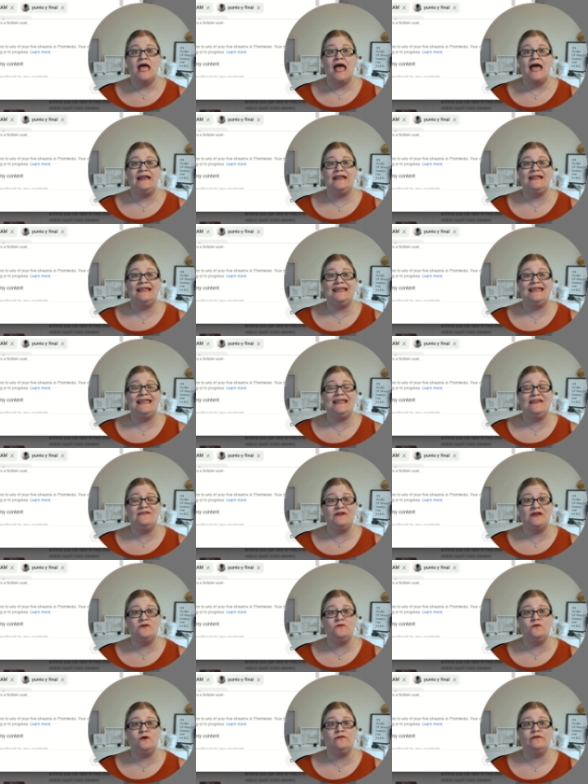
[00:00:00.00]
And it
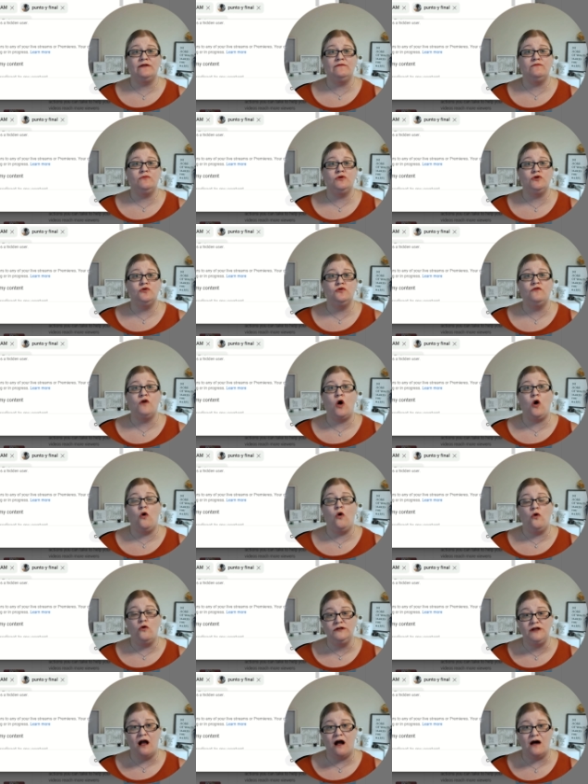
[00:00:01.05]
even will remove
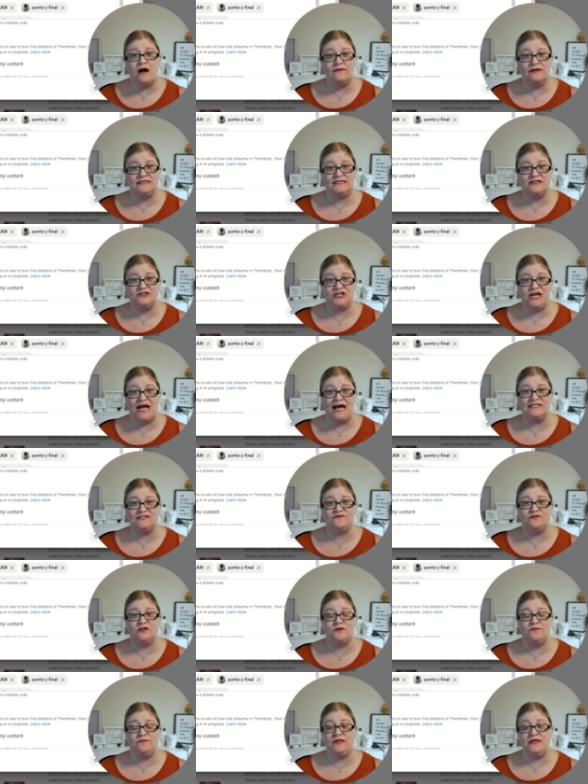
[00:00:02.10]
old comments and chats
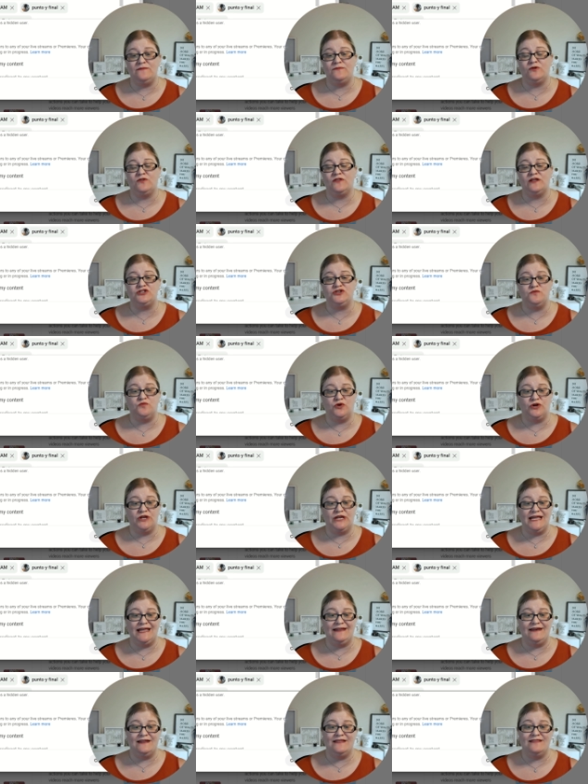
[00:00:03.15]
for the people that you put
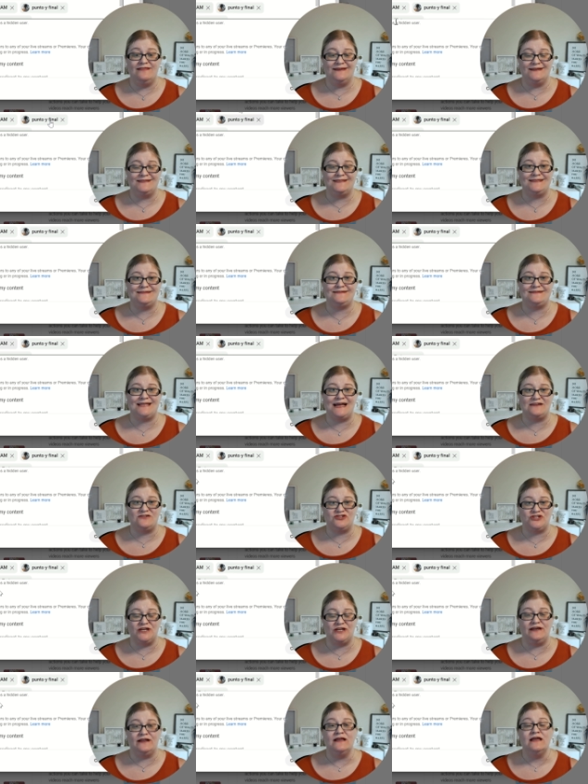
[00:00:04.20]
in this
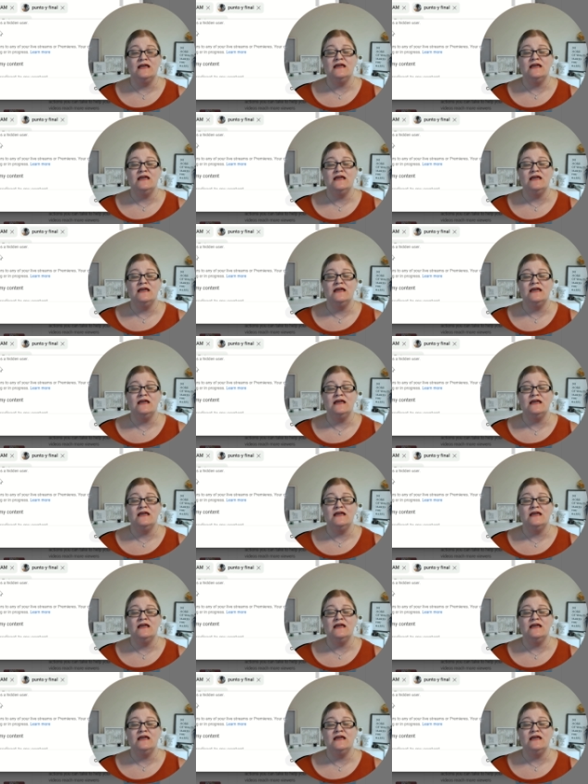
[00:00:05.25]
section.